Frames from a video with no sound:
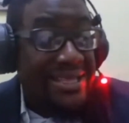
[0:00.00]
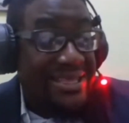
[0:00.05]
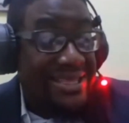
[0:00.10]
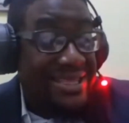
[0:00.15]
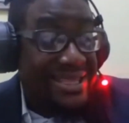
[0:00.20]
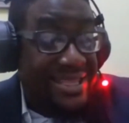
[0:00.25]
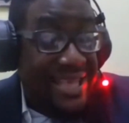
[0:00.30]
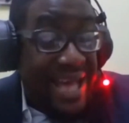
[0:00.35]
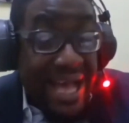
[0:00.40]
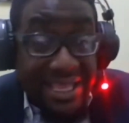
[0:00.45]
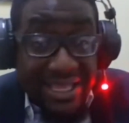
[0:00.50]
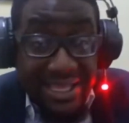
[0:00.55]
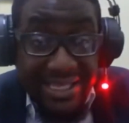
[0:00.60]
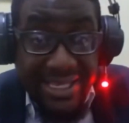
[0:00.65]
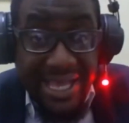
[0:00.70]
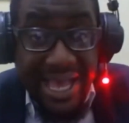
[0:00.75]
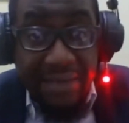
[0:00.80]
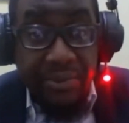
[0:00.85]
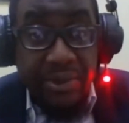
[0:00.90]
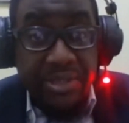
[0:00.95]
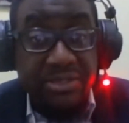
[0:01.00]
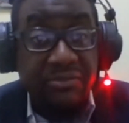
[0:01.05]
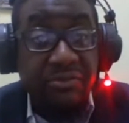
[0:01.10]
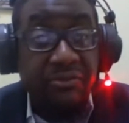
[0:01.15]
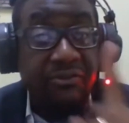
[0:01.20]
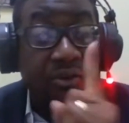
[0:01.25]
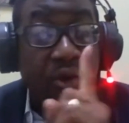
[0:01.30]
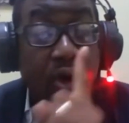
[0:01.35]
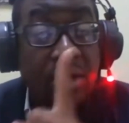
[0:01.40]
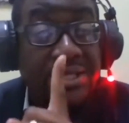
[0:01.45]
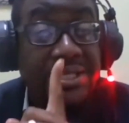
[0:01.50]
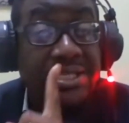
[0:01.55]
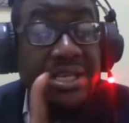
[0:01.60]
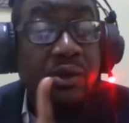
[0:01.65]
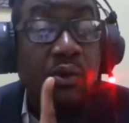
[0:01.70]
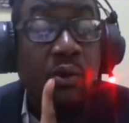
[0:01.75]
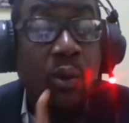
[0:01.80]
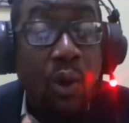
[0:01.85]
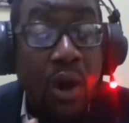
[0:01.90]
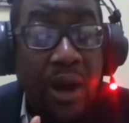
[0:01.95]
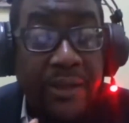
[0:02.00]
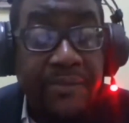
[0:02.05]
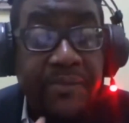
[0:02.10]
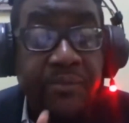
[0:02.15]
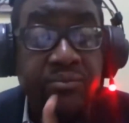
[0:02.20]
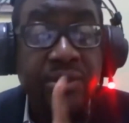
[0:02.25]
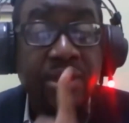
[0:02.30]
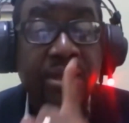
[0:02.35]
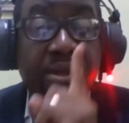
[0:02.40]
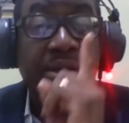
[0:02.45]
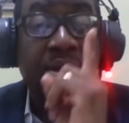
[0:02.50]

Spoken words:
at that time was 41